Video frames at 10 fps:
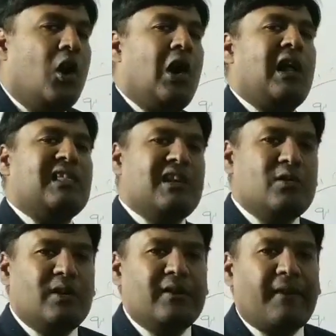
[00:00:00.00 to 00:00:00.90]
all the
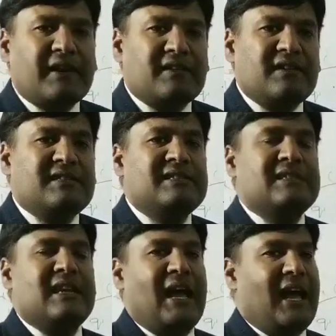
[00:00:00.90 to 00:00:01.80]
unit vectors
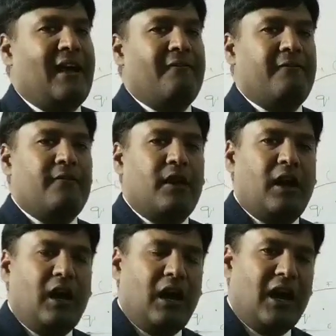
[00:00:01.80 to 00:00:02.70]
have
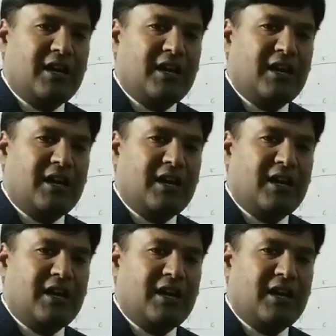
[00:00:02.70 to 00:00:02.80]
a